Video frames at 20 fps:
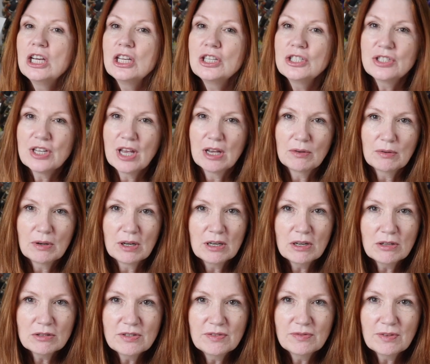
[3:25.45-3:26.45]
So a
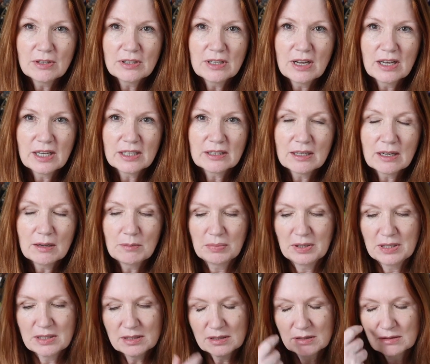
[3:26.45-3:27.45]
lot of online
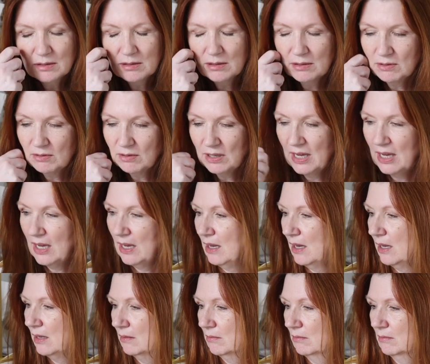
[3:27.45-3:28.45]
companies, I've got
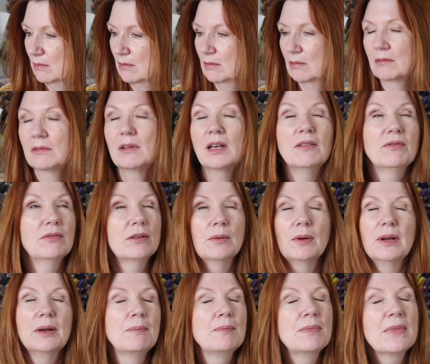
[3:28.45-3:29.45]
hair
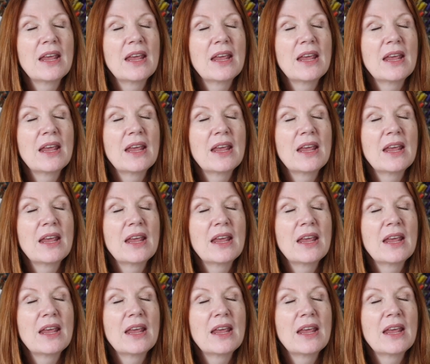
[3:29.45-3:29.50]
everywhere.